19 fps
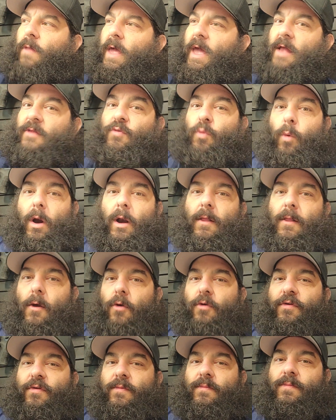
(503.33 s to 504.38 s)
It's one of
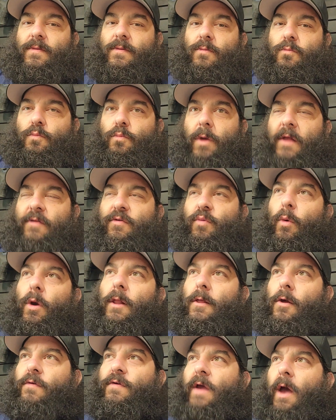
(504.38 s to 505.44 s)
those
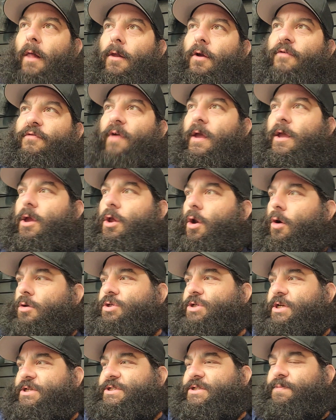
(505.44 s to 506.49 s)
colors, like you don't
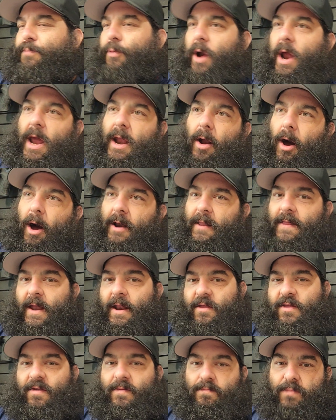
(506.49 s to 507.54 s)
just spray it on
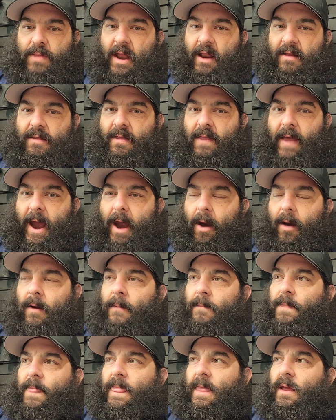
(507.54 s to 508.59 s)
and then it's there.
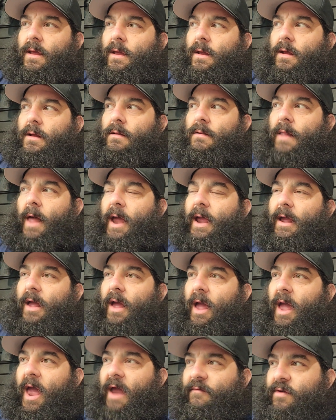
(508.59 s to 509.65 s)
Like
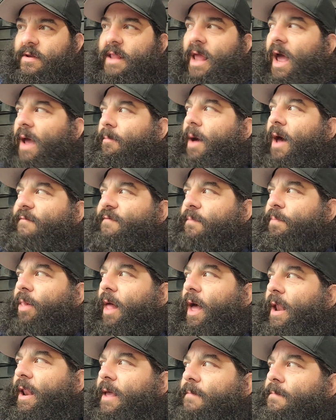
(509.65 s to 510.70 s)
every time I've
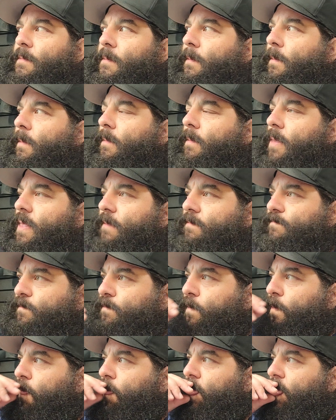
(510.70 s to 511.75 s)
applied it,
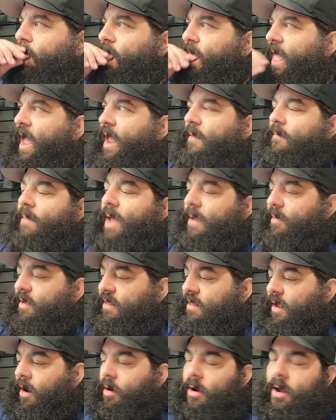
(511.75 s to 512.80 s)
and maybe
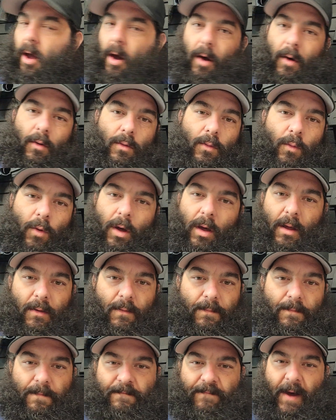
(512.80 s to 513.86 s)
Cerakote
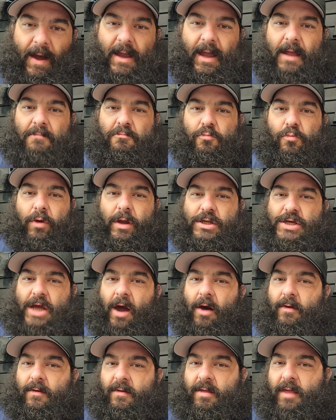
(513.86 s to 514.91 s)
will fucking reach
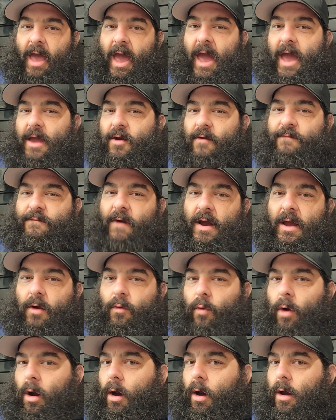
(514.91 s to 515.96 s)
out and say, hey, you're fucking
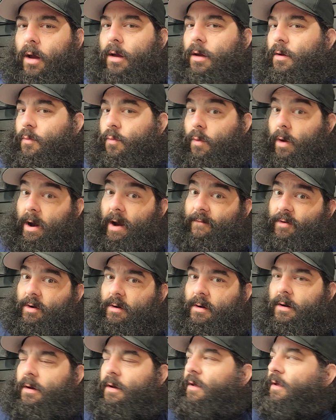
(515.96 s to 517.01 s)
wrong, whatever.